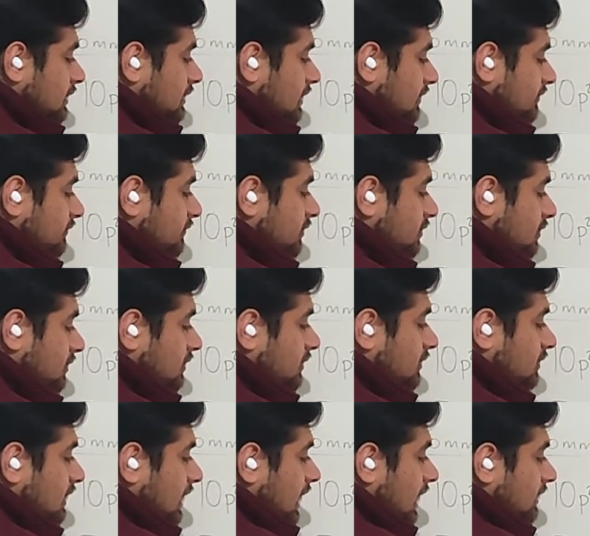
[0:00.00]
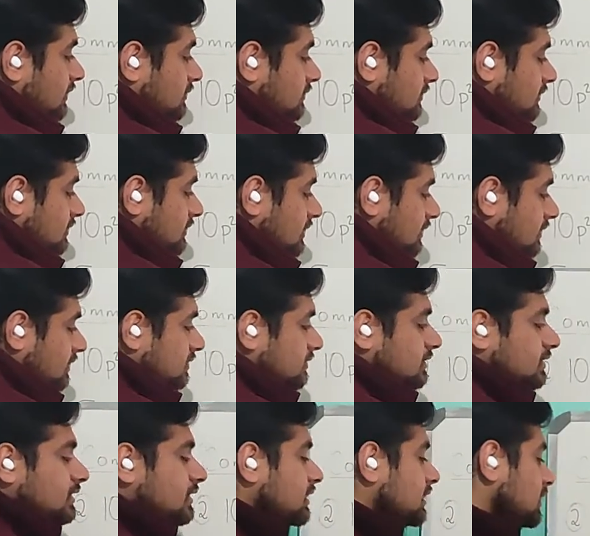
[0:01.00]
Therefore, the answer here is
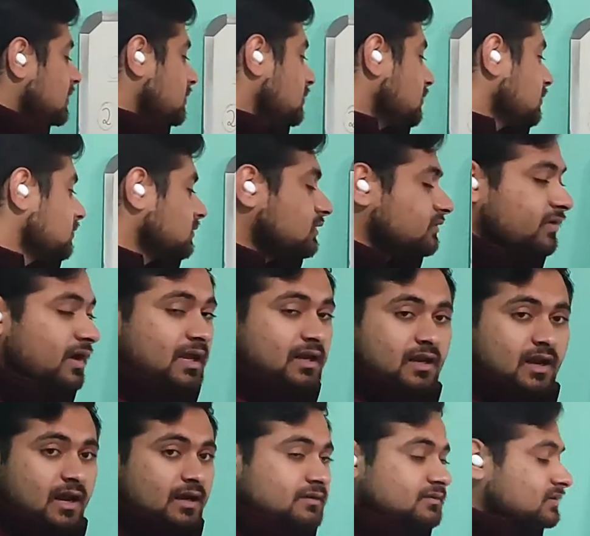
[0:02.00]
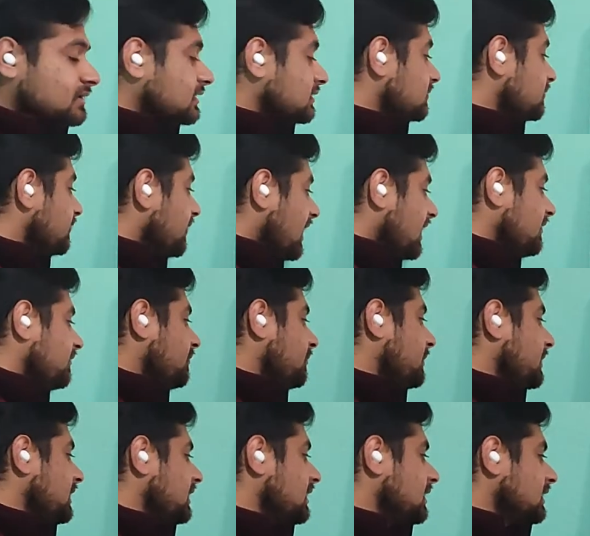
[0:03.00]
q. So the final answer is
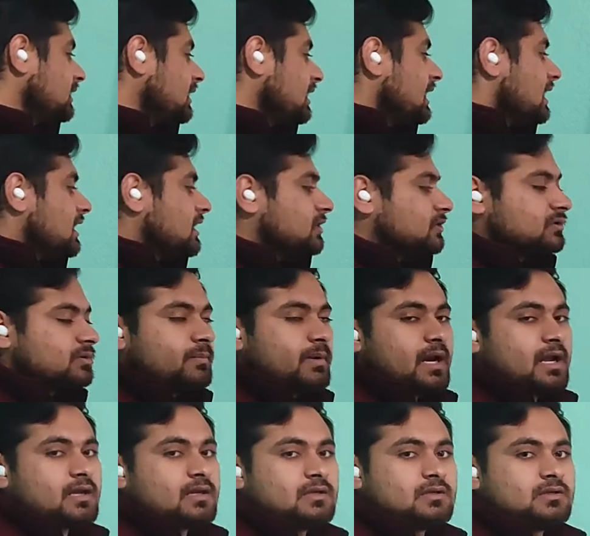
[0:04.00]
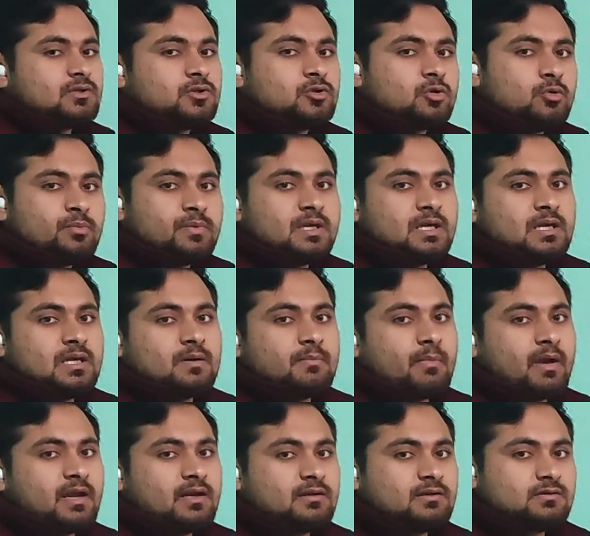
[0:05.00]
5p into the bracket 2p
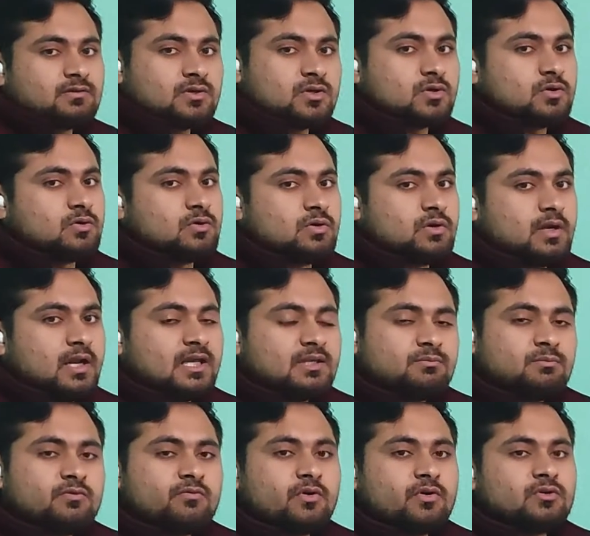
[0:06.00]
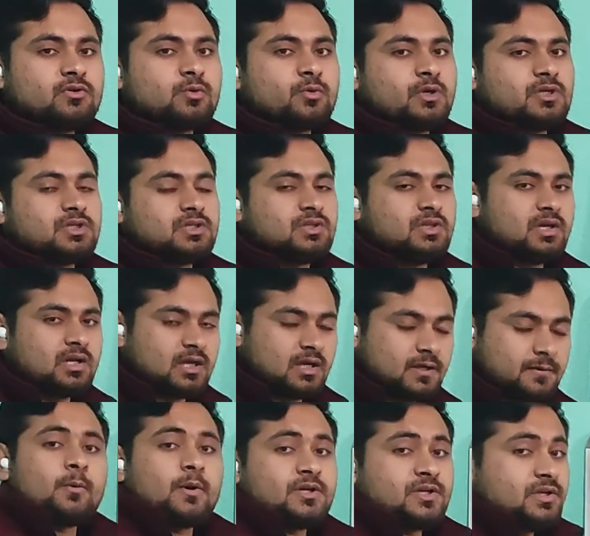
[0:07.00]
minus q. Let's move on to question 3.
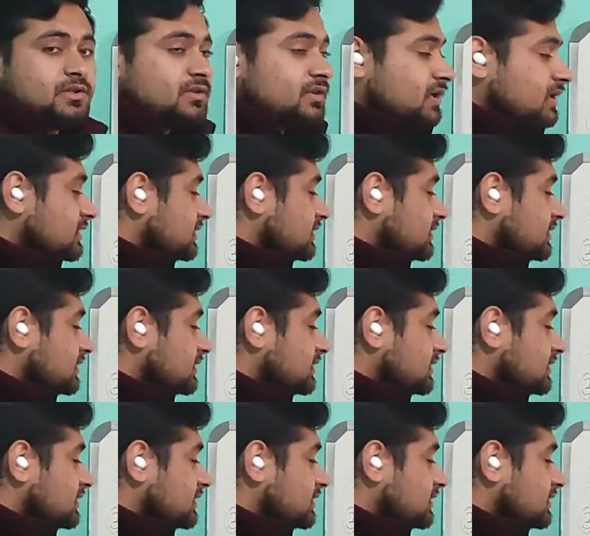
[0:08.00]
Question 3